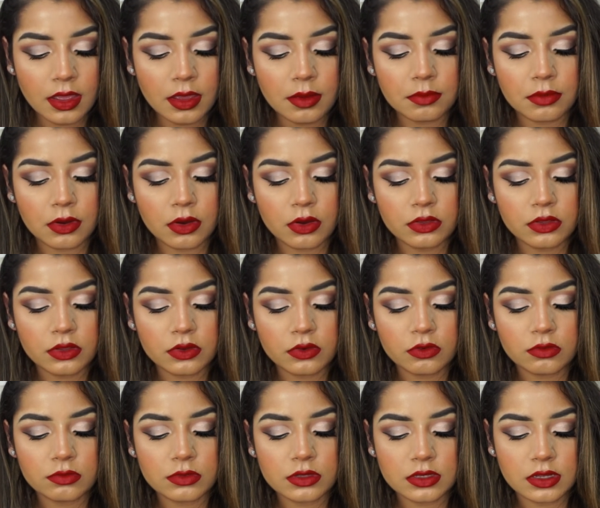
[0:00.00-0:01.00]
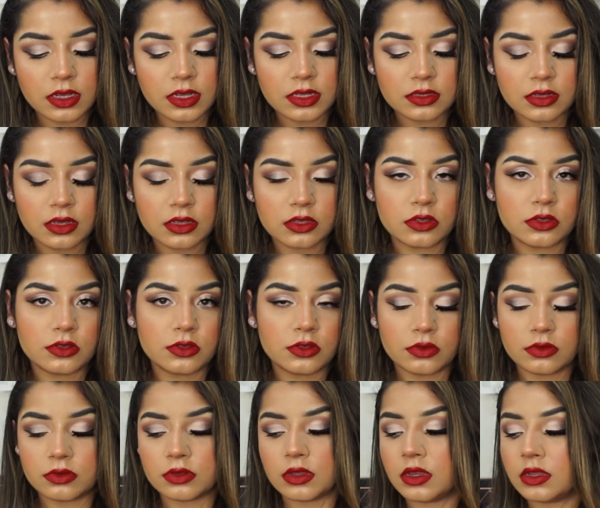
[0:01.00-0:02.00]
But on the normal days I just
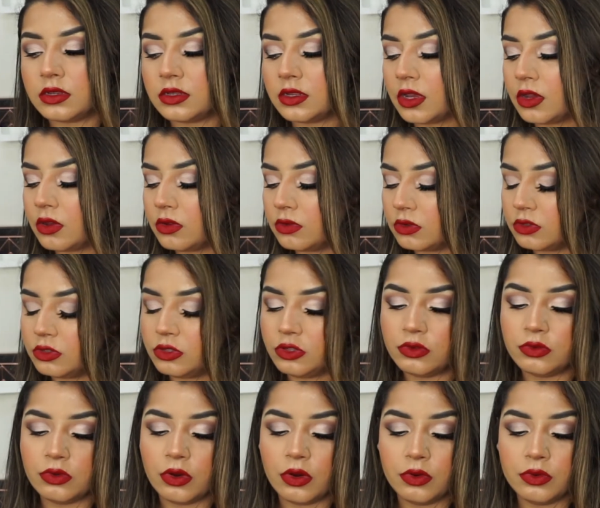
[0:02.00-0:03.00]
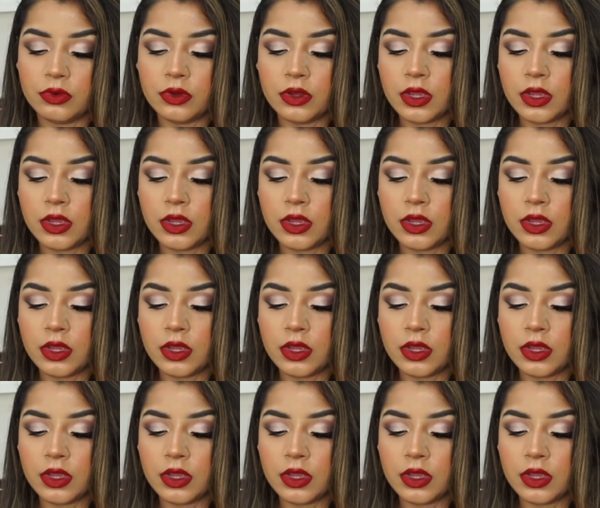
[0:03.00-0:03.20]
use Ardell or Duo.